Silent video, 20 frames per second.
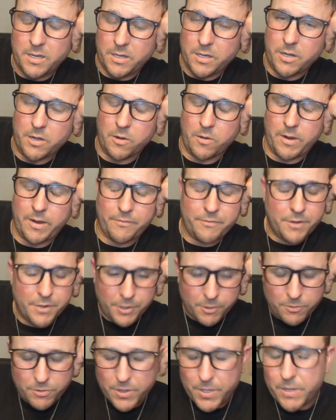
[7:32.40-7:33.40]
You don't have to
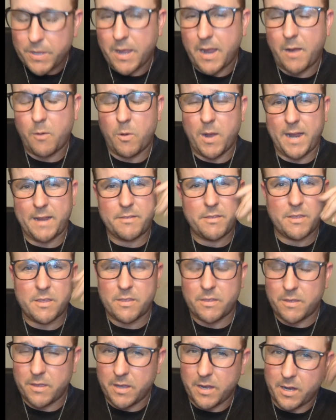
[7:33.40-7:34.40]
do the DIY
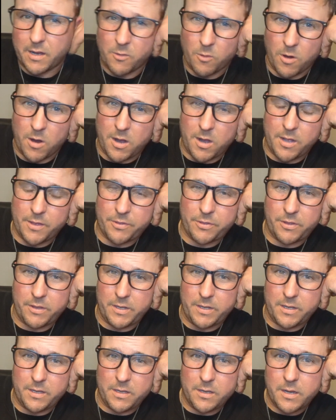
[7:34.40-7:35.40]
TCA cross
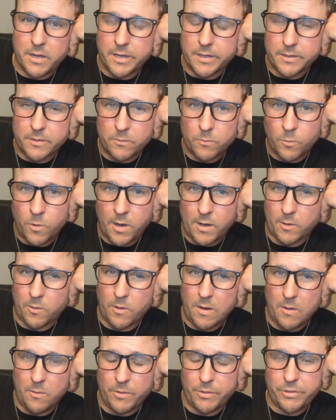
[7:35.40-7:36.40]
and walk
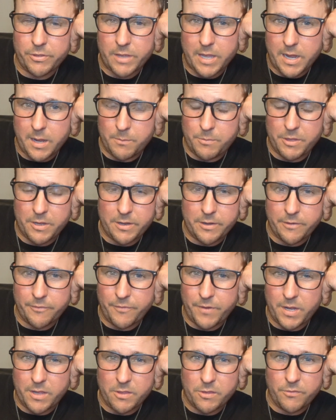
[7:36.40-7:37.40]
around with scabs on your
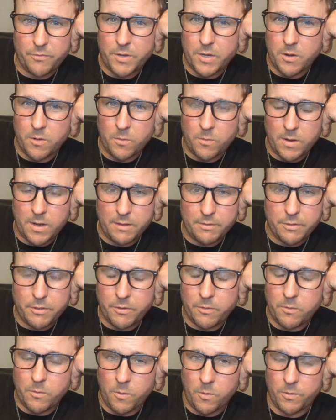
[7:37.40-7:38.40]
face if you don't want
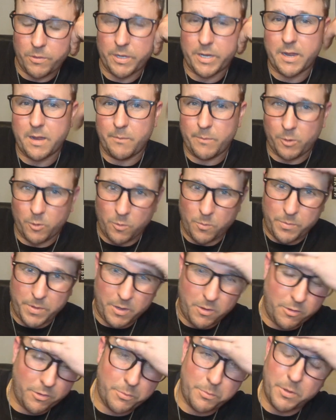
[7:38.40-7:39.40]
to, or the chemical
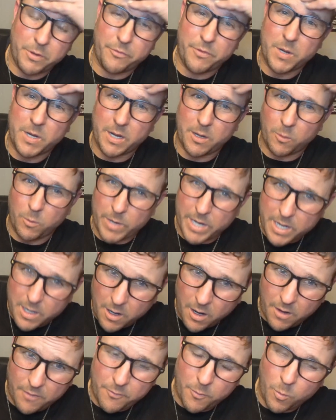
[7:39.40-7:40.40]
peels. But if you get a week
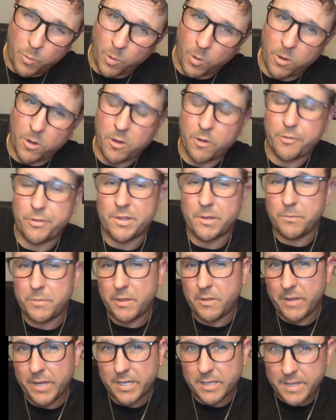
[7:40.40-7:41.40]
off of work or
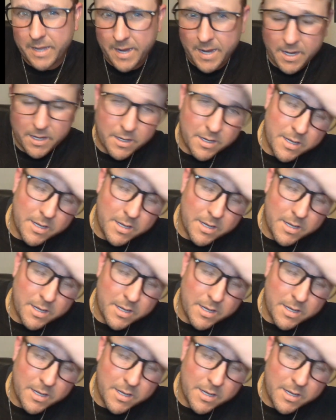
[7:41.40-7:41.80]
something like that,